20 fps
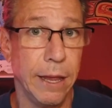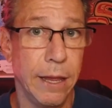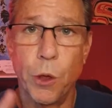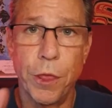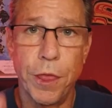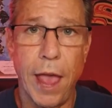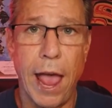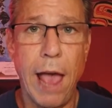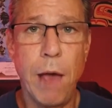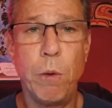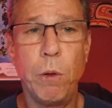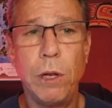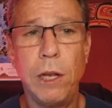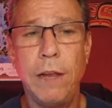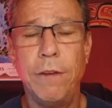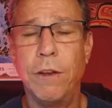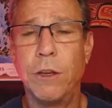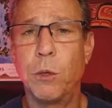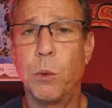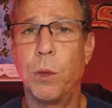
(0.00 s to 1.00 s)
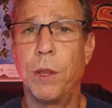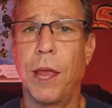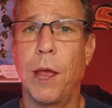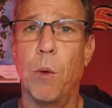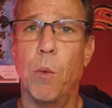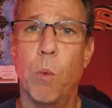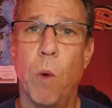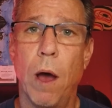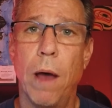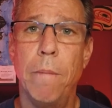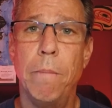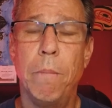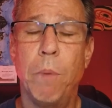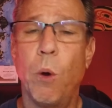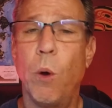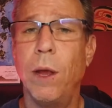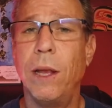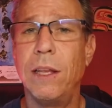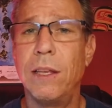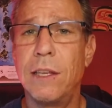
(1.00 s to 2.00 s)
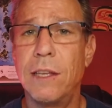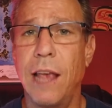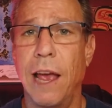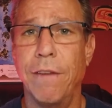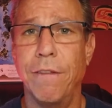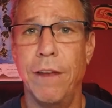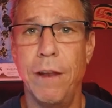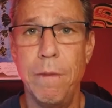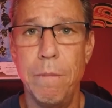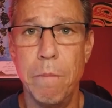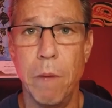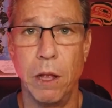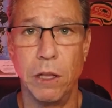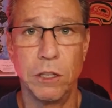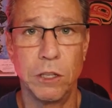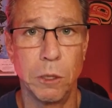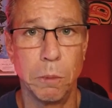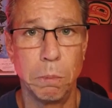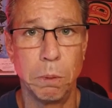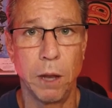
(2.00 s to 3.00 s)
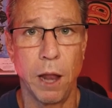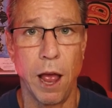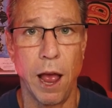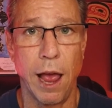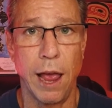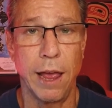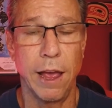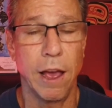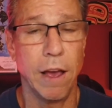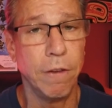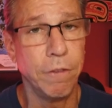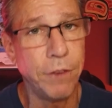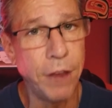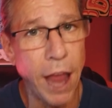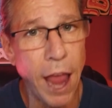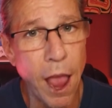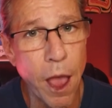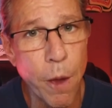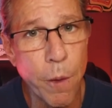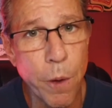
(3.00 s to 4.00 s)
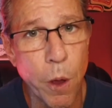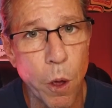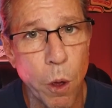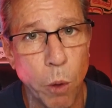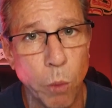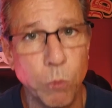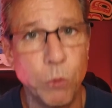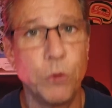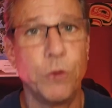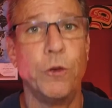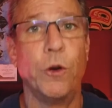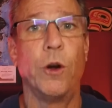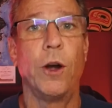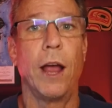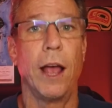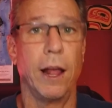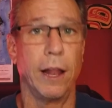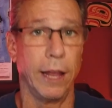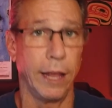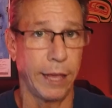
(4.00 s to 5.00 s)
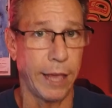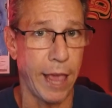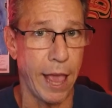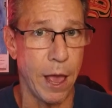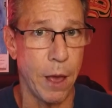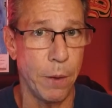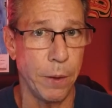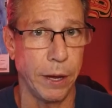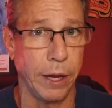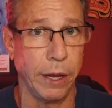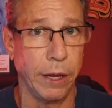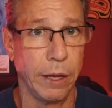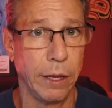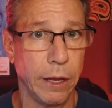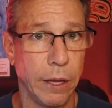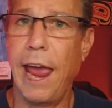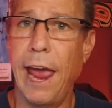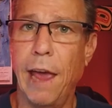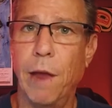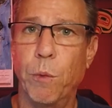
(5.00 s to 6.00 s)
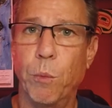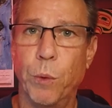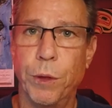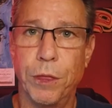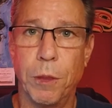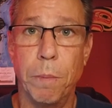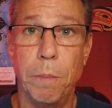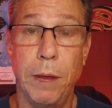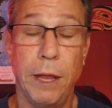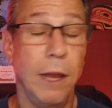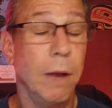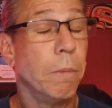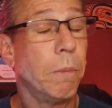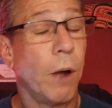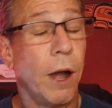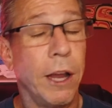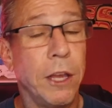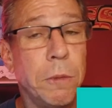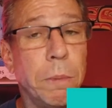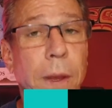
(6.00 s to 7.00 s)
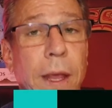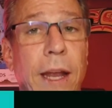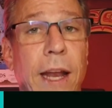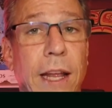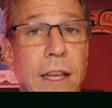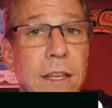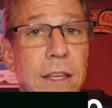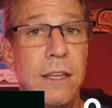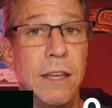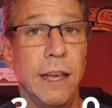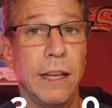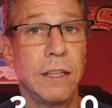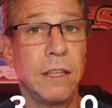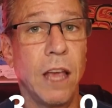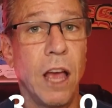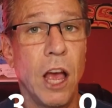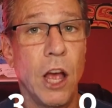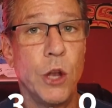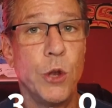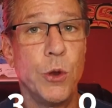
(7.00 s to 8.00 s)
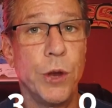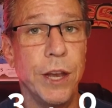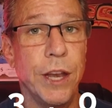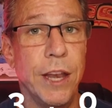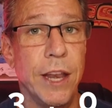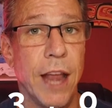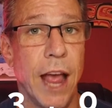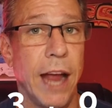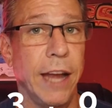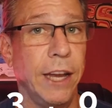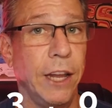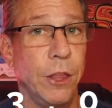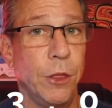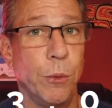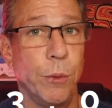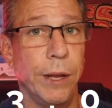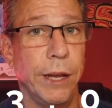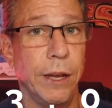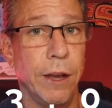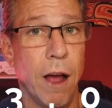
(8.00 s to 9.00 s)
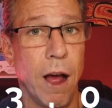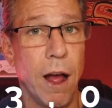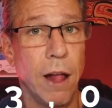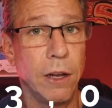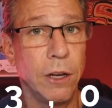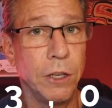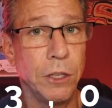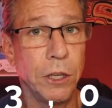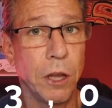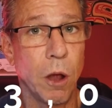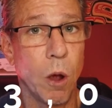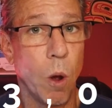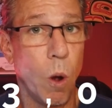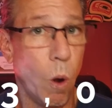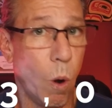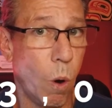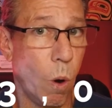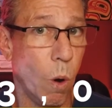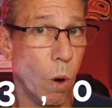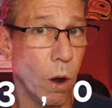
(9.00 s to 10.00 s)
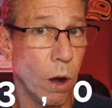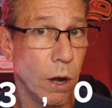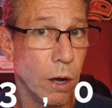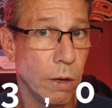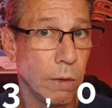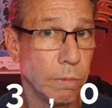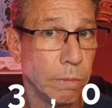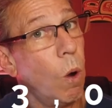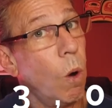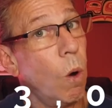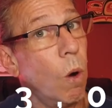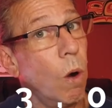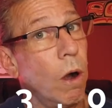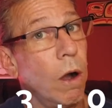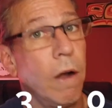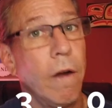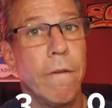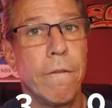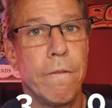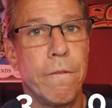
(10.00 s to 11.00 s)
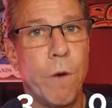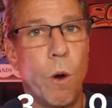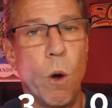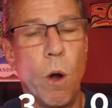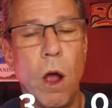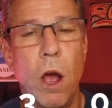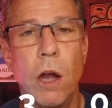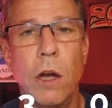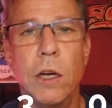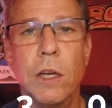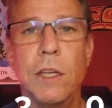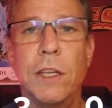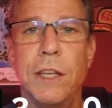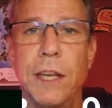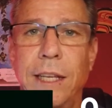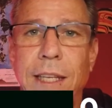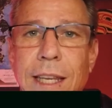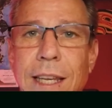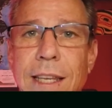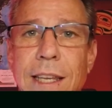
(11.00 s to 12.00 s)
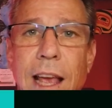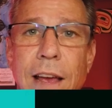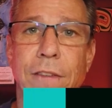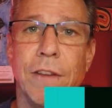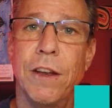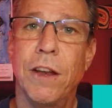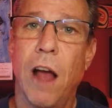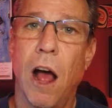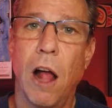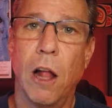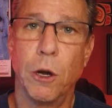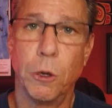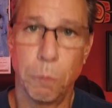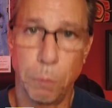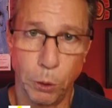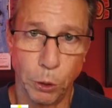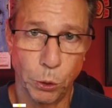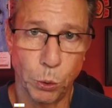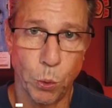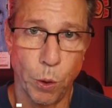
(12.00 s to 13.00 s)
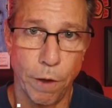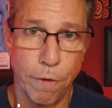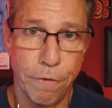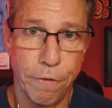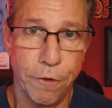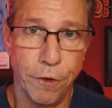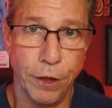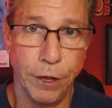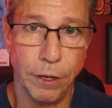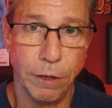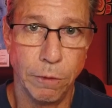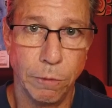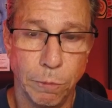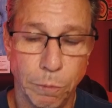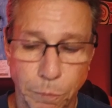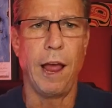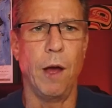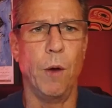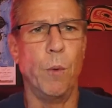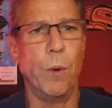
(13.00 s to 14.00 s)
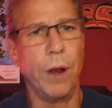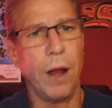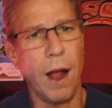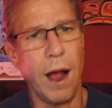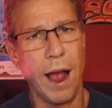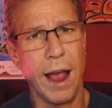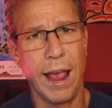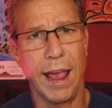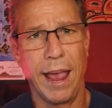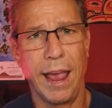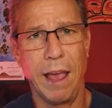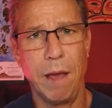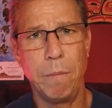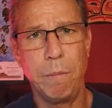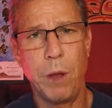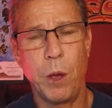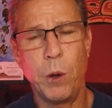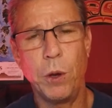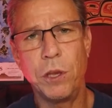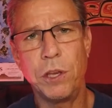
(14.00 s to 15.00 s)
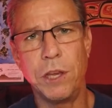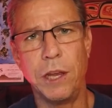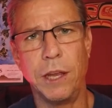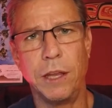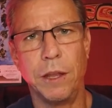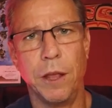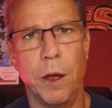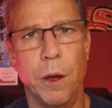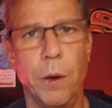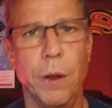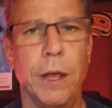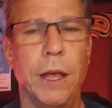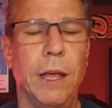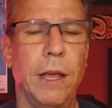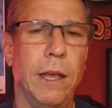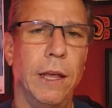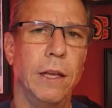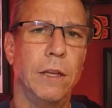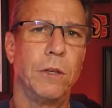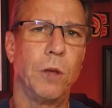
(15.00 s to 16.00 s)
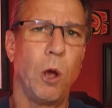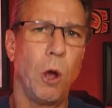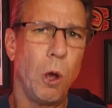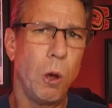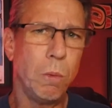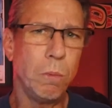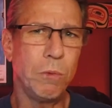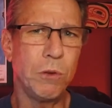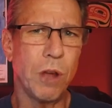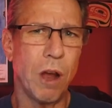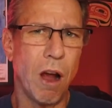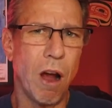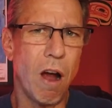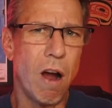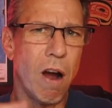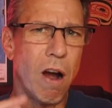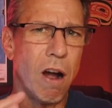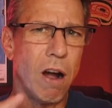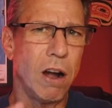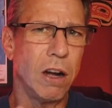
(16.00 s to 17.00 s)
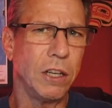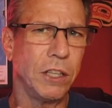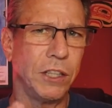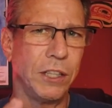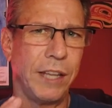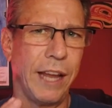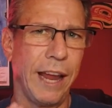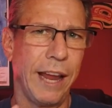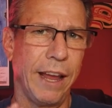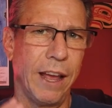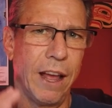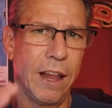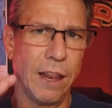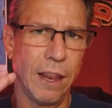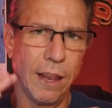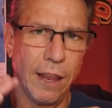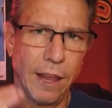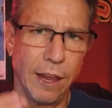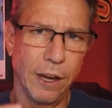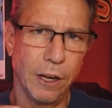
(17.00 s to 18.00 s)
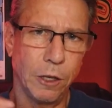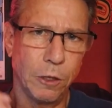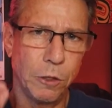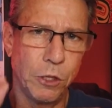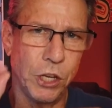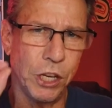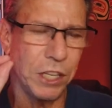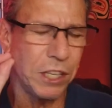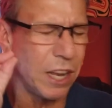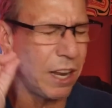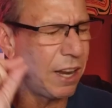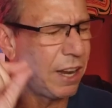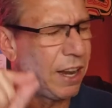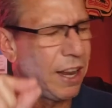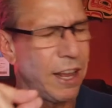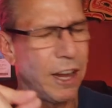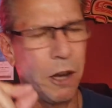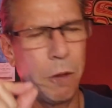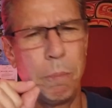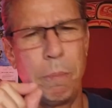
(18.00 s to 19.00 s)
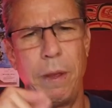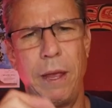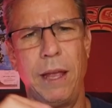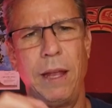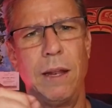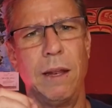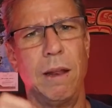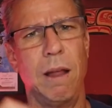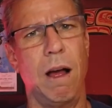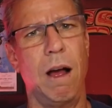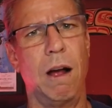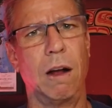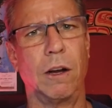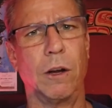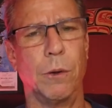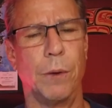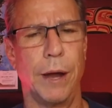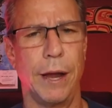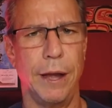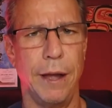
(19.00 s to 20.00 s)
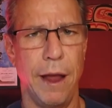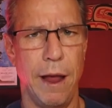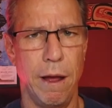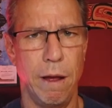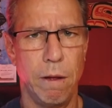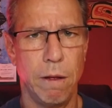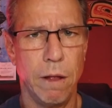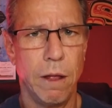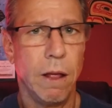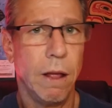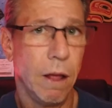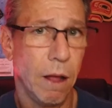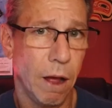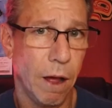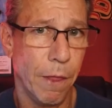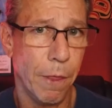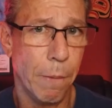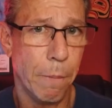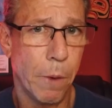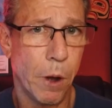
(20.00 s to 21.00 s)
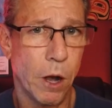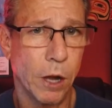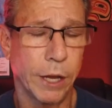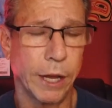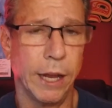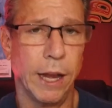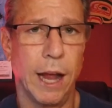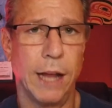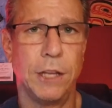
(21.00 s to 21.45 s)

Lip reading: So that will leave us with a 1.7 month supply of townhomes for LA County. And with the median price being at $693 or $467 per square foot. Now, what I am noticing though is homes are staying just a little bit longer right now on the market.